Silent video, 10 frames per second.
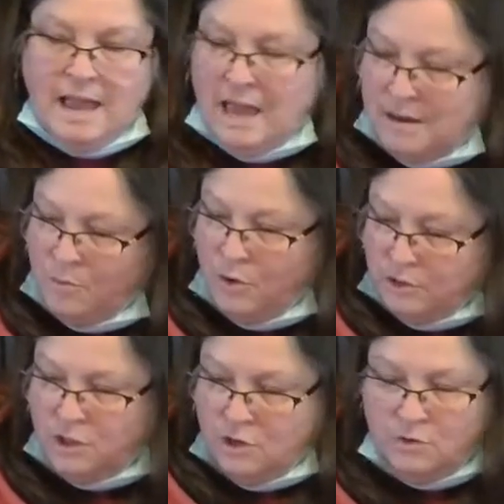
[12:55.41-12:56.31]
And I'm
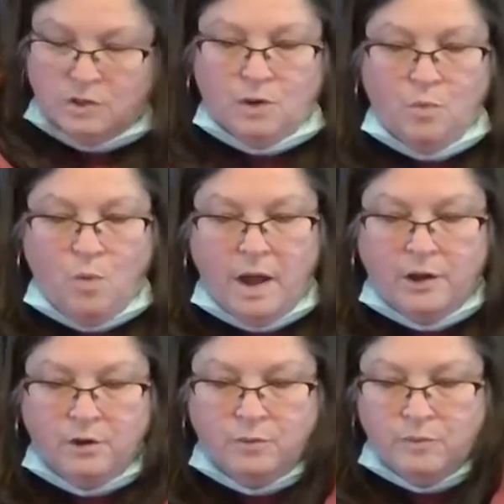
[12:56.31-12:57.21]
also using
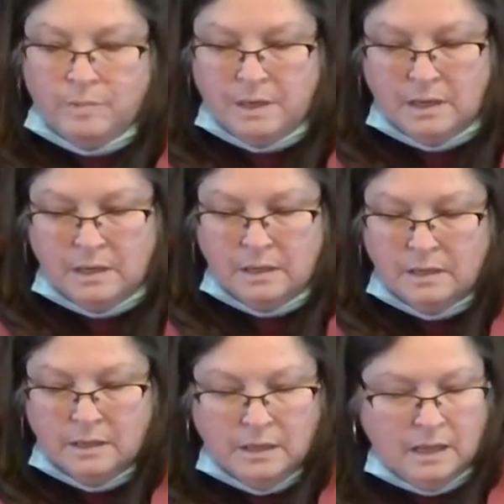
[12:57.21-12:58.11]
wired ribbon.
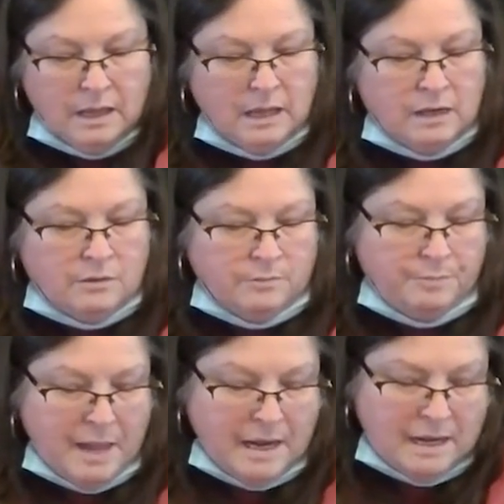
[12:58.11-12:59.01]
It'll
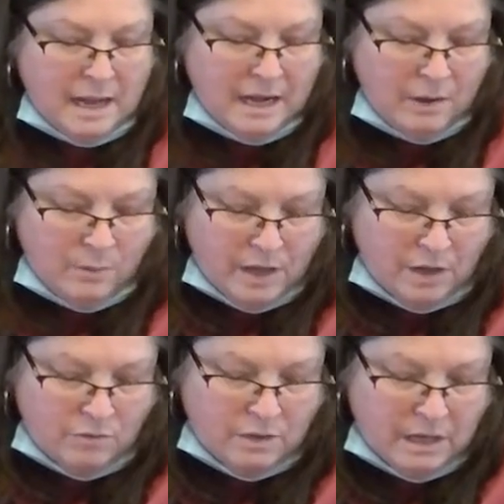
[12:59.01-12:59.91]
bend any way
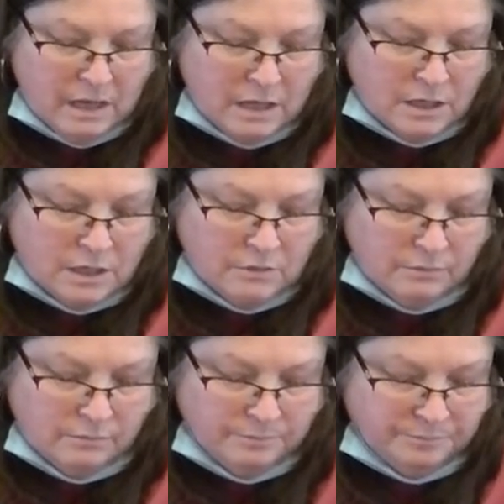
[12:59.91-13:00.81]
you need it
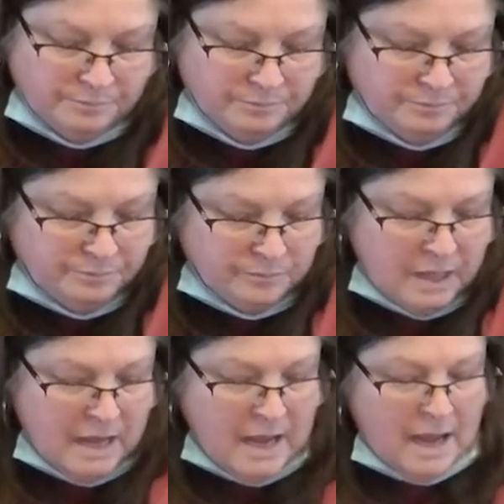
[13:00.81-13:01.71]
to.
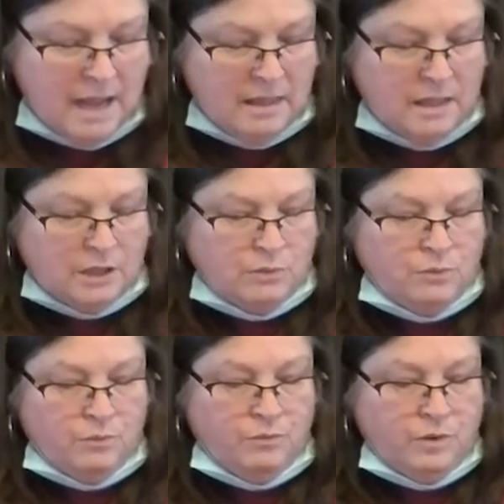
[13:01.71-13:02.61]
And this
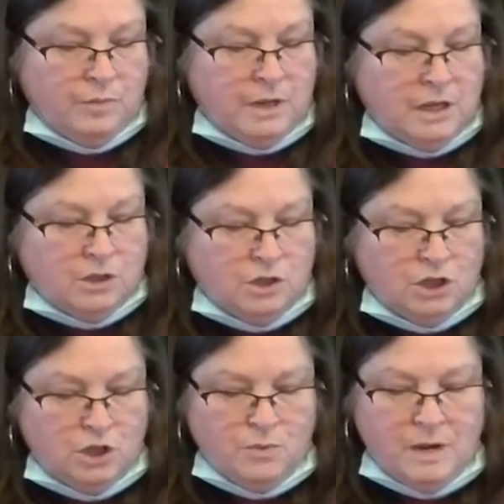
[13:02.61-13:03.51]
ribbon is
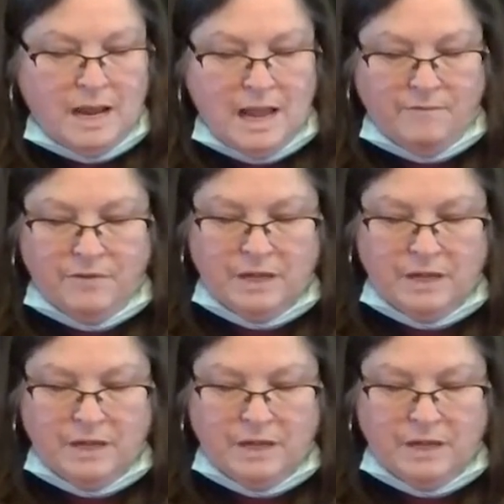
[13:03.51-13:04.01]
2.5